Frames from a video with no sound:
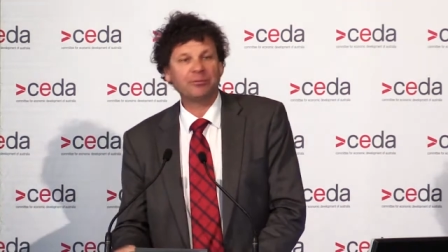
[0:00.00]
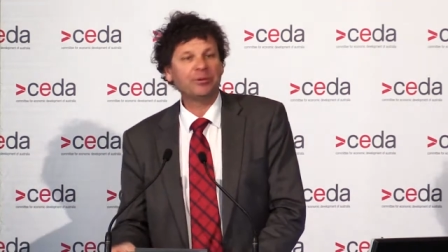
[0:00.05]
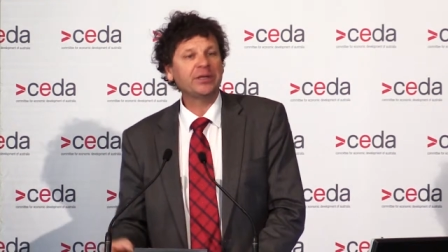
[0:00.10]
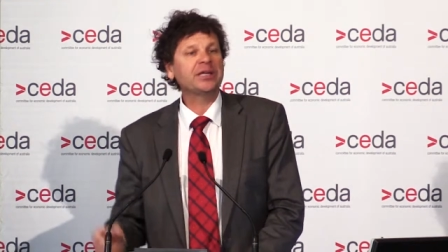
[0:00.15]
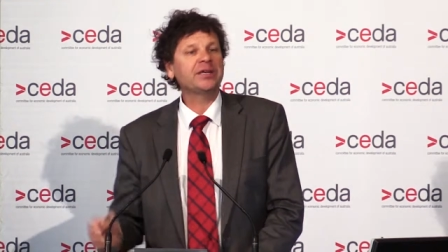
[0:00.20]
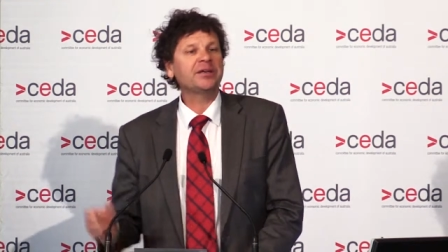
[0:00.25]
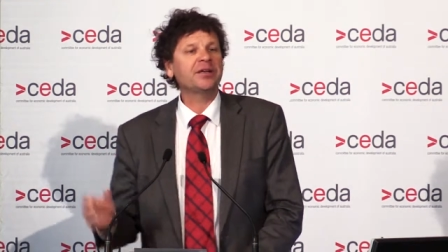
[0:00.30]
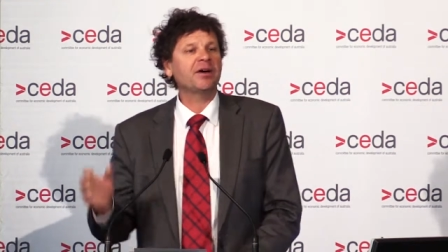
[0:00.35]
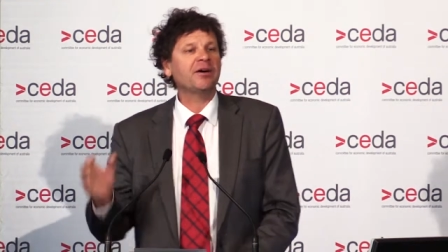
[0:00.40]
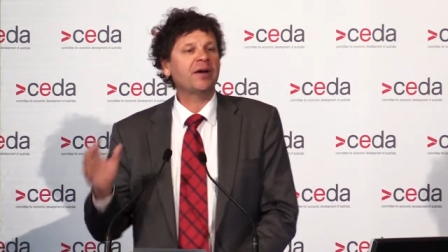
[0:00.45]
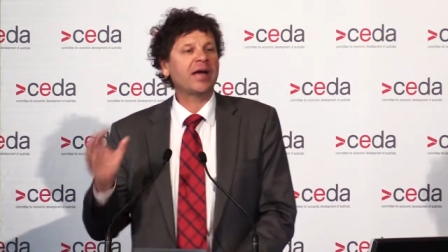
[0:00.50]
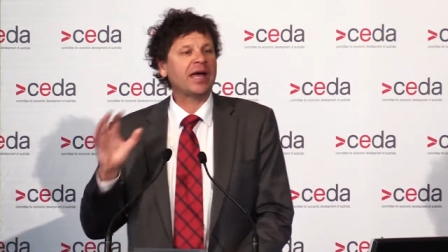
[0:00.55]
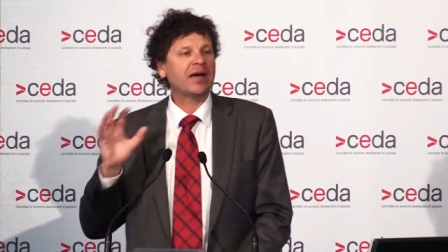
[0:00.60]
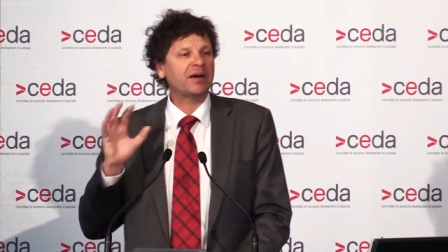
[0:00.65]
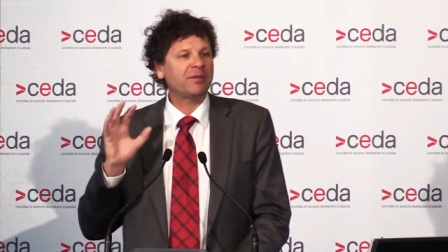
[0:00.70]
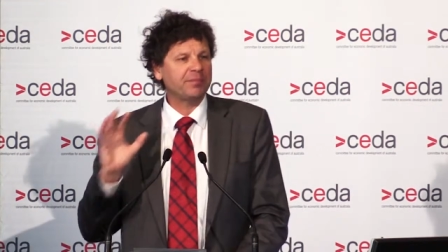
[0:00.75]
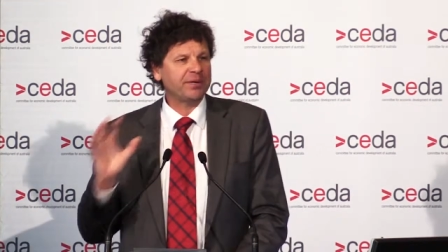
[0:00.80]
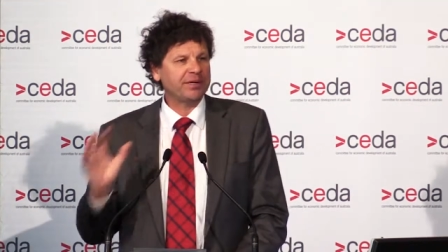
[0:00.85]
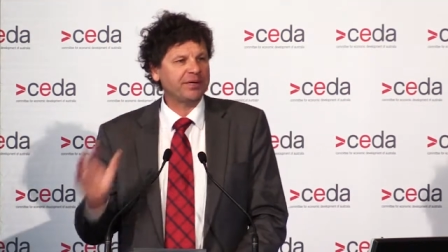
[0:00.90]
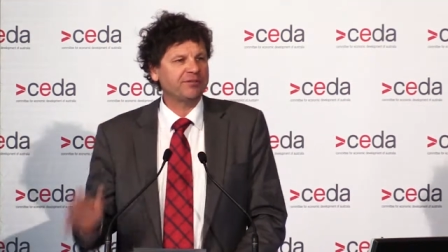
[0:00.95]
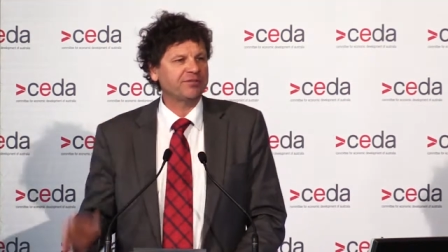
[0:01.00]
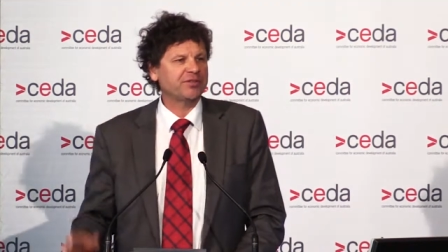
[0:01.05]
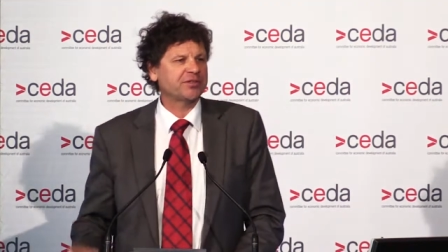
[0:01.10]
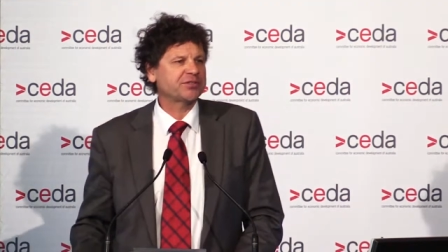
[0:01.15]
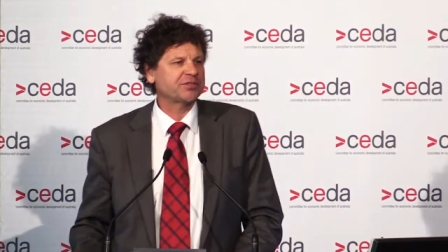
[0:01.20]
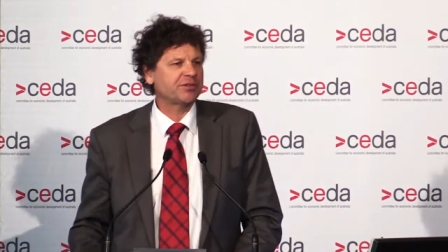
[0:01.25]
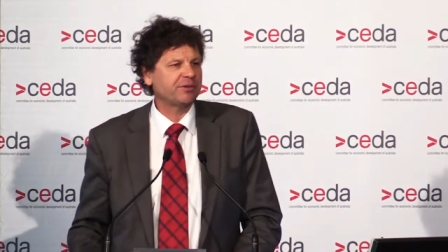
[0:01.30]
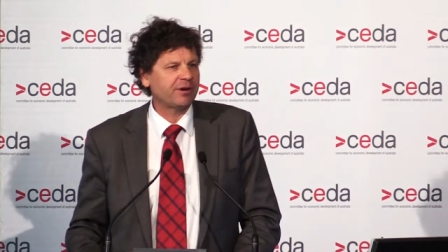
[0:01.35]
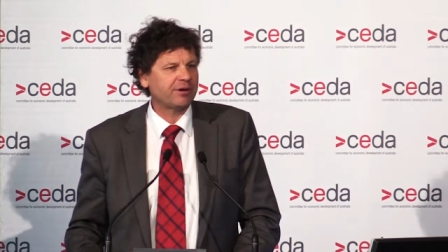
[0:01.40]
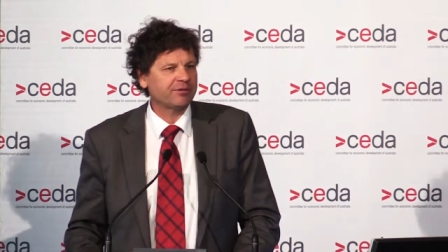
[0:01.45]
We didn't know how many of the
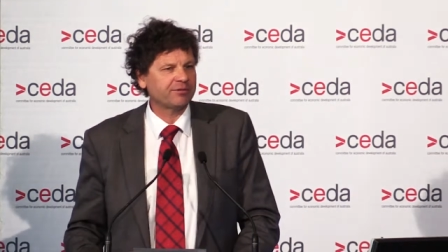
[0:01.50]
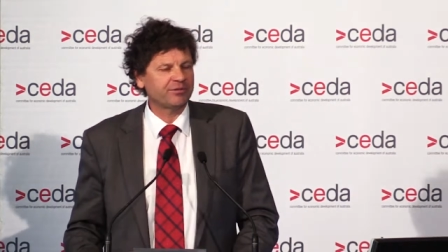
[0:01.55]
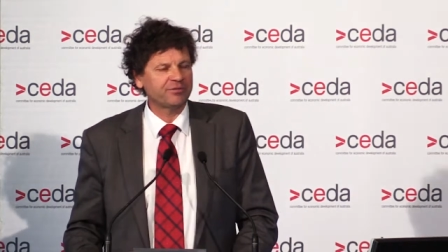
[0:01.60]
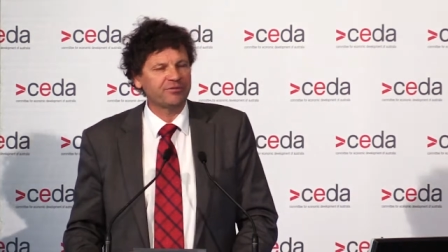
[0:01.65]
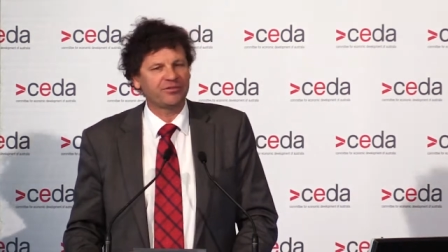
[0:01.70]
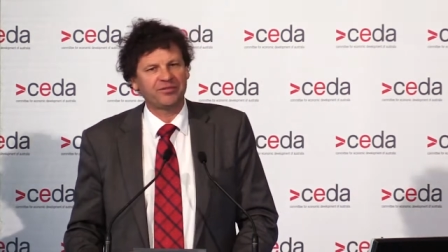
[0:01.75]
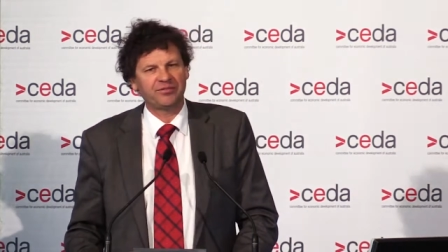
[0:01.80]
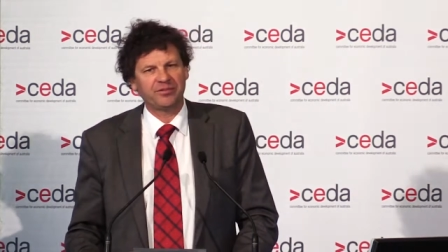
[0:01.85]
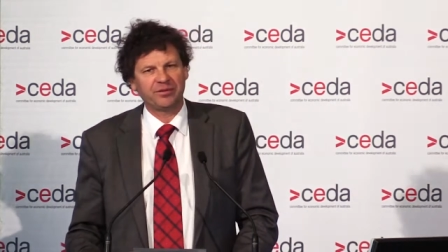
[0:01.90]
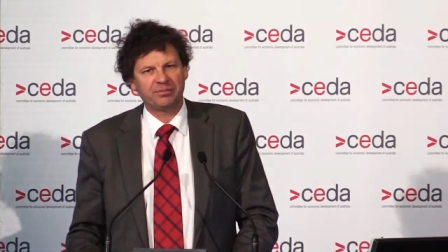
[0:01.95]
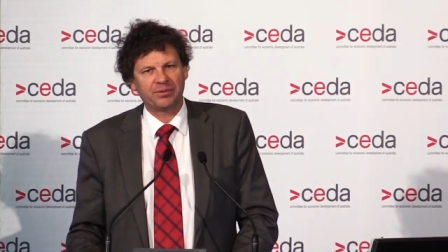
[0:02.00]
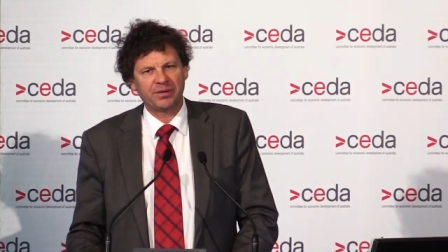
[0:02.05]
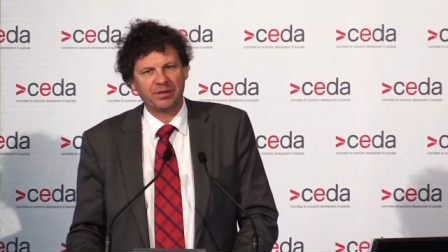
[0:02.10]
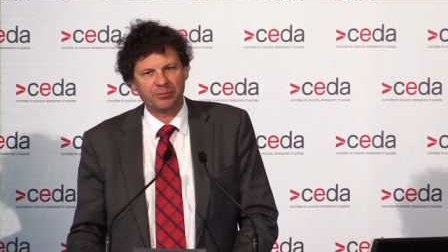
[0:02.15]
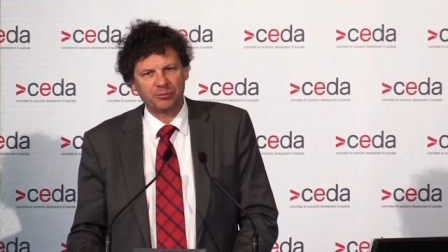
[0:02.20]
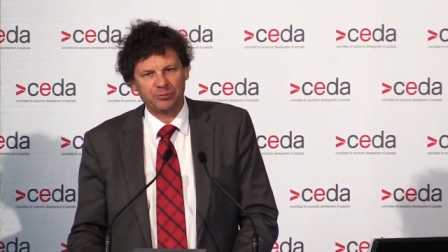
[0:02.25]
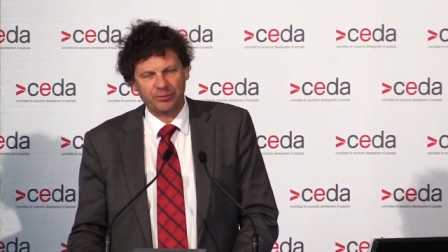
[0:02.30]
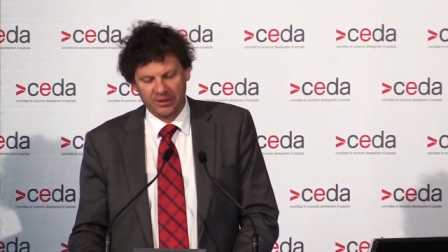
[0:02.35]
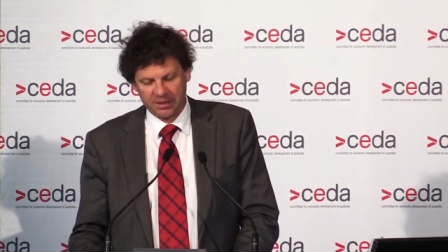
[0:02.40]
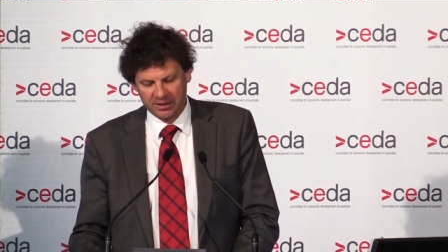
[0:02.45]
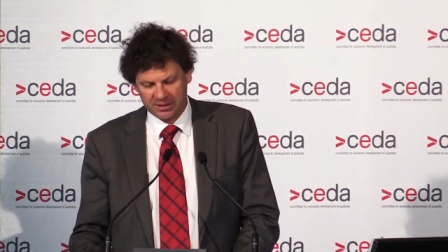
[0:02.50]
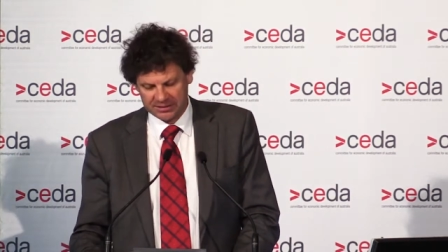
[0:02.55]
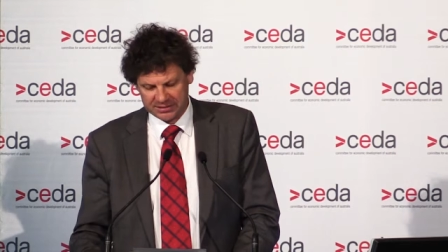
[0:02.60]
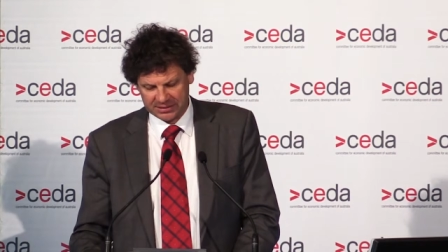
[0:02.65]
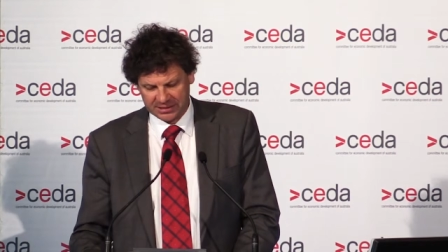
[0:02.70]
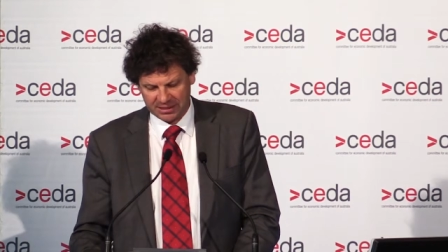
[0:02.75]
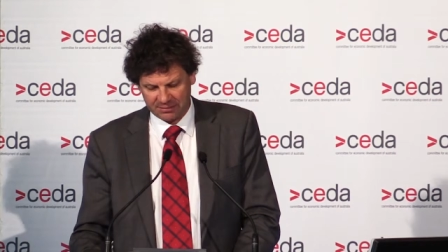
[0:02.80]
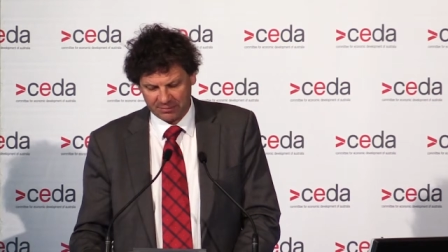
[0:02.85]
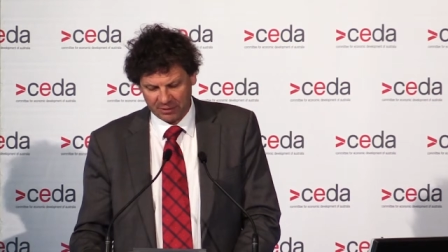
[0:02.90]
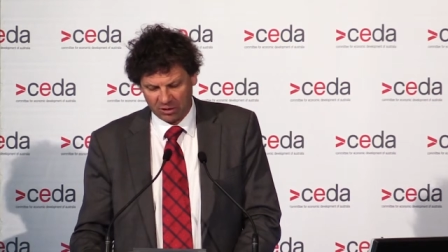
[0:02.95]
250 people were going
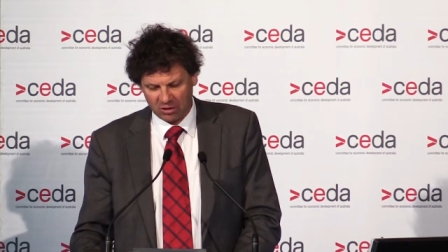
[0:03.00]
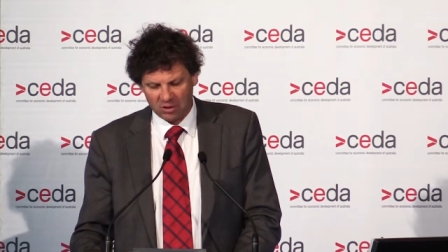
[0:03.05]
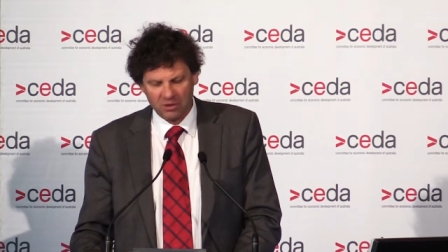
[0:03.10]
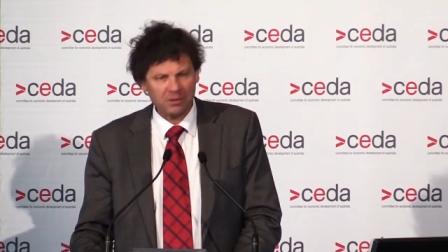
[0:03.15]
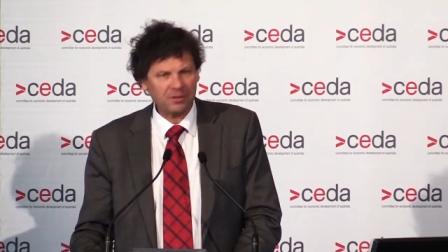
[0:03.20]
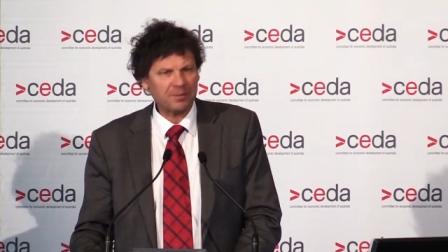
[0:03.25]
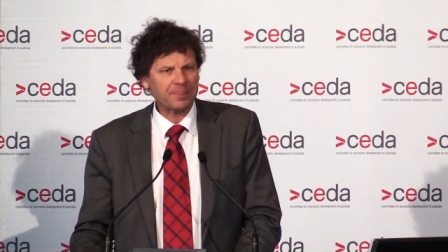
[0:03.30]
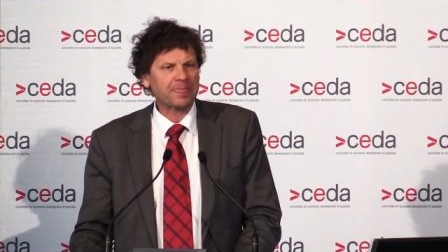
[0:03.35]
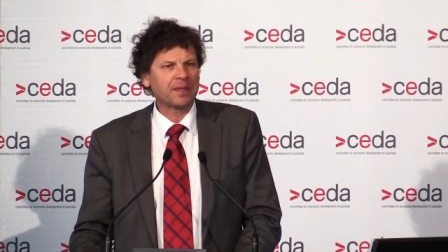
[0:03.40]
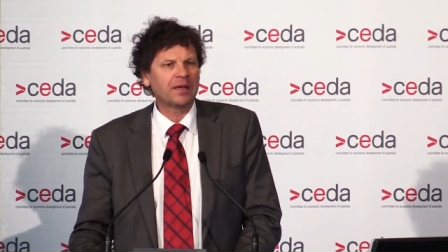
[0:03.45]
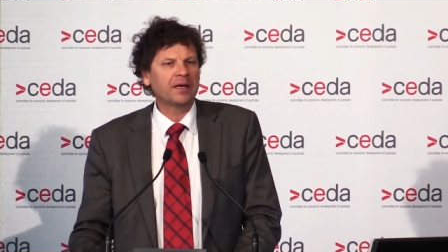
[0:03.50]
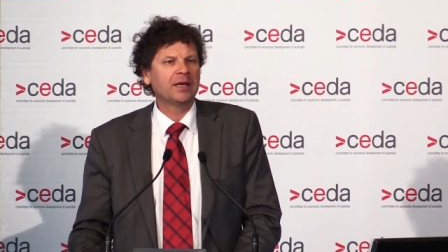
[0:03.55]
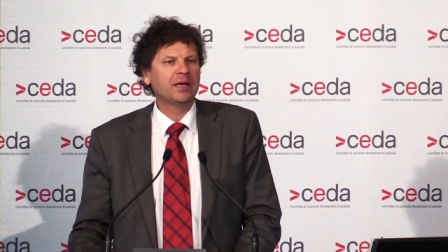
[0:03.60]
to come along.